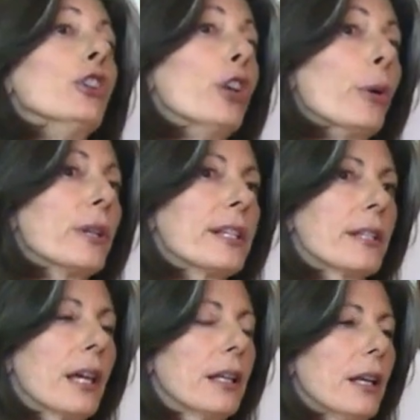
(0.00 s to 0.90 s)

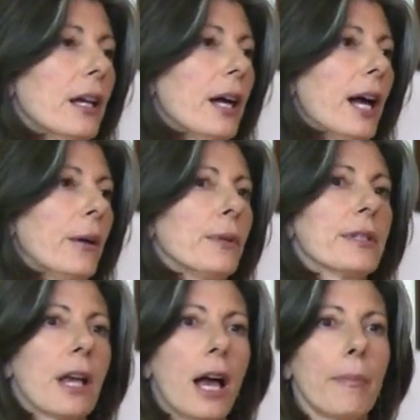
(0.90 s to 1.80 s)
notice it. I
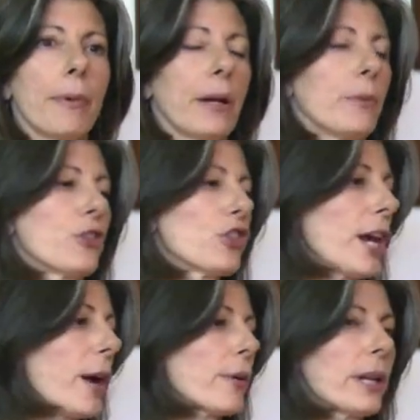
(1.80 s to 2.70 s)
was up, I was
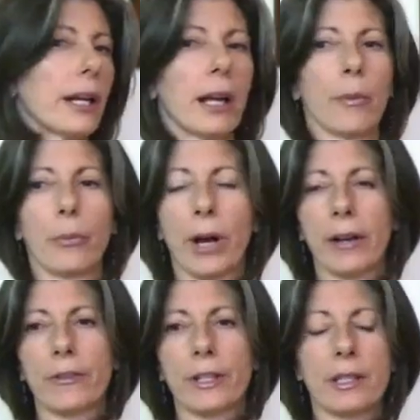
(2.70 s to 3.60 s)
showered, I got
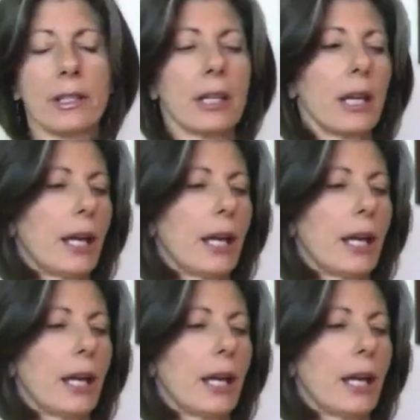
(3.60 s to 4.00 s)
breakfast,